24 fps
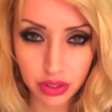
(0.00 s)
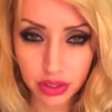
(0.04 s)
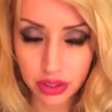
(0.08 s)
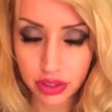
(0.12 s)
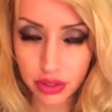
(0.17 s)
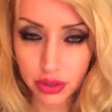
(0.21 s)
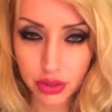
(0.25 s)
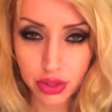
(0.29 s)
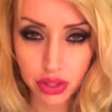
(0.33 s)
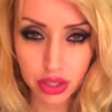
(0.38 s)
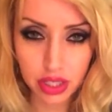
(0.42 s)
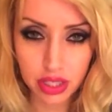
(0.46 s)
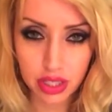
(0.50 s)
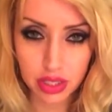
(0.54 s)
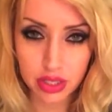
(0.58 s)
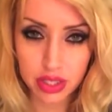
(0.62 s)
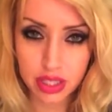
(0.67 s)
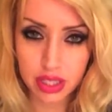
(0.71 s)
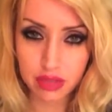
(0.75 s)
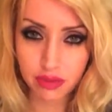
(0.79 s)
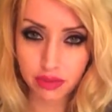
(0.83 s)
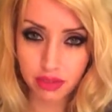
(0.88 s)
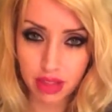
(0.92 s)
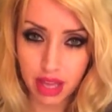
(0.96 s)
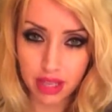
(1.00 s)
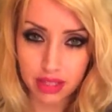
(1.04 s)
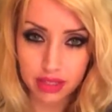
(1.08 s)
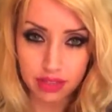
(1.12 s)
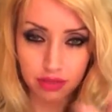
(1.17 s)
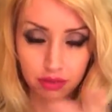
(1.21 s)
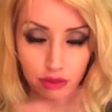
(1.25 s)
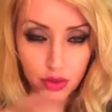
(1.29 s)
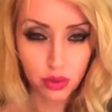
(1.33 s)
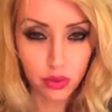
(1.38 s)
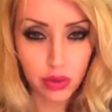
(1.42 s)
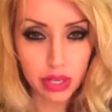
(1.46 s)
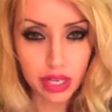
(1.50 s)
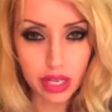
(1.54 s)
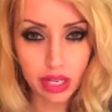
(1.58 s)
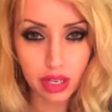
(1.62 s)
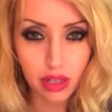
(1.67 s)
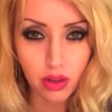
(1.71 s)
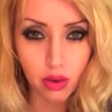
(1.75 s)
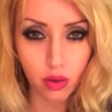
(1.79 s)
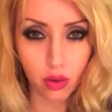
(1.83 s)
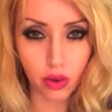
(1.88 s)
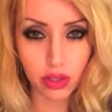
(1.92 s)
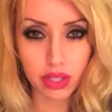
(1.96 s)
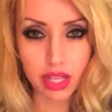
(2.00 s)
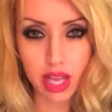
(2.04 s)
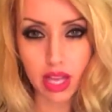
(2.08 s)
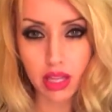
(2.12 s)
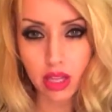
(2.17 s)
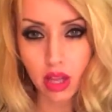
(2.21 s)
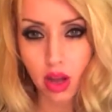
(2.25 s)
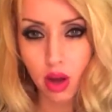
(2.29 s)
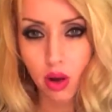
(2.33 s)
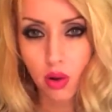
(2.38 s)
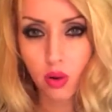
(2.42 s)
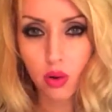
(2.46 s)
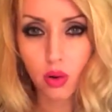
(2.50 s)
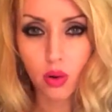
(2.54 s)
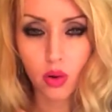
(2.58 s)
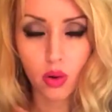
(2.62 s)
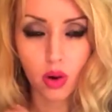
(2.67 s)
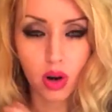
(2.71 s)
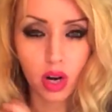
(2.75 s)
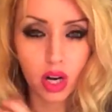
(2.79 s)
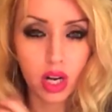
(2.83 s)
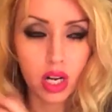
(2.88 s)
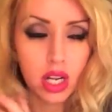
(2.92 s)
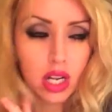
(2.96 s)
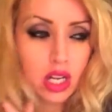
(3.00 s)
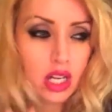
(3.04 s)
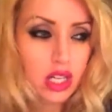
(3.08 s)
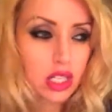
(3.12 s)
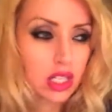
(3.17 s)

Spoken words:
Usually there's flecks of green or yellow or